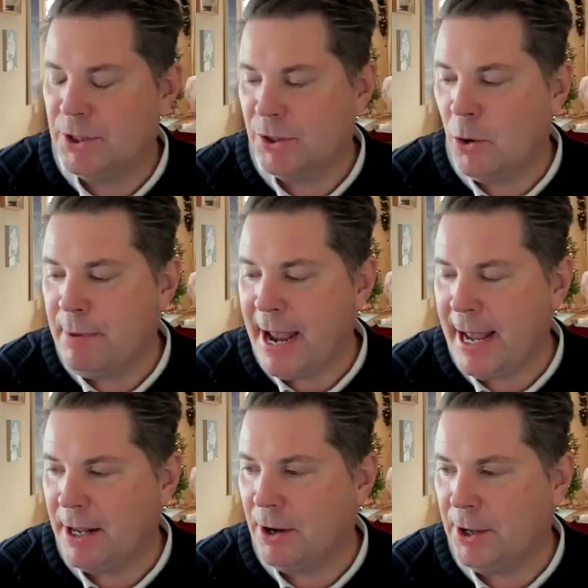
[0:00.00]
were so
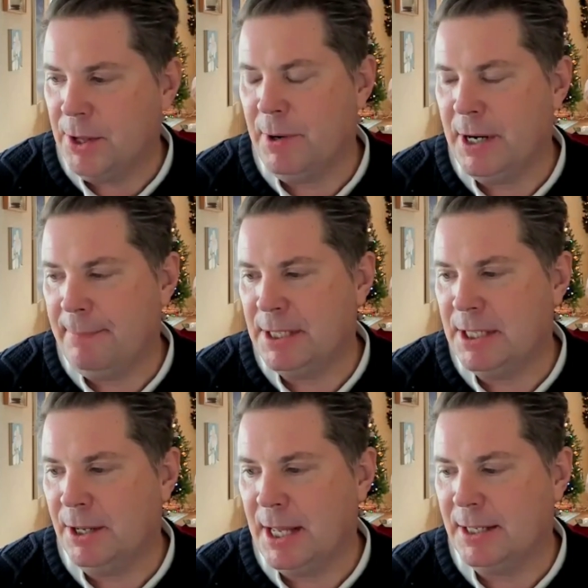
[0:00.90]
bad all the way up
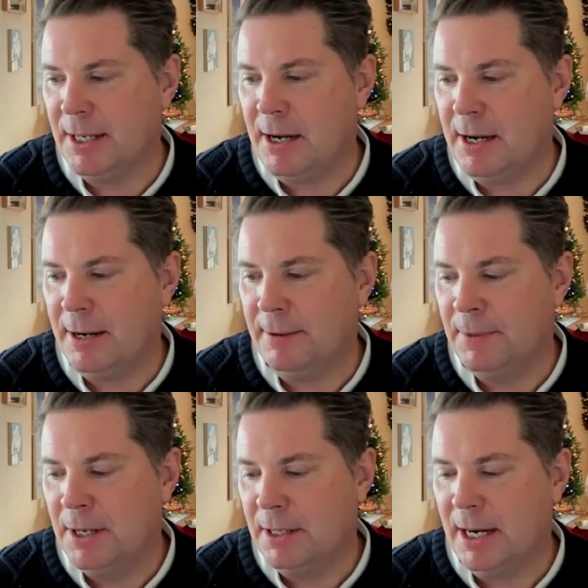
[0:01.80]
until that
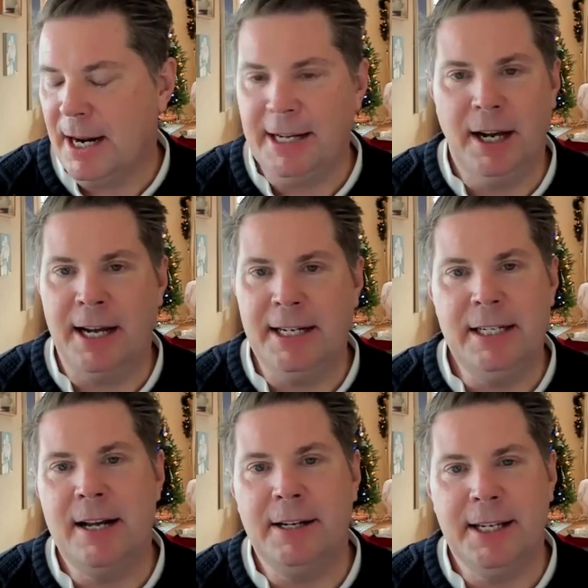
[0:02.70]
time that I
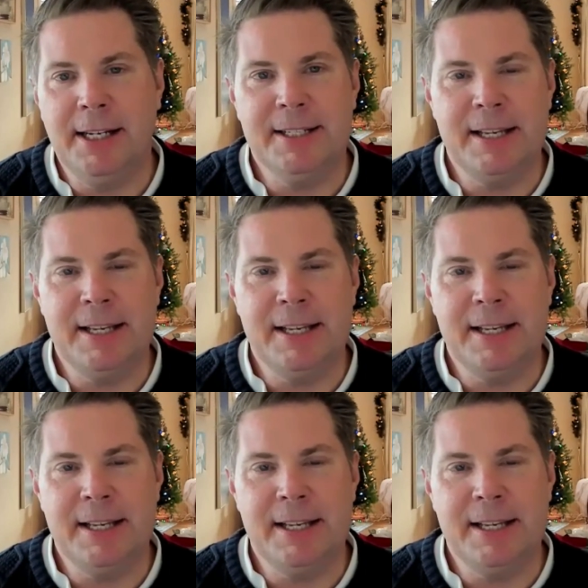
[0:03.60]
did not get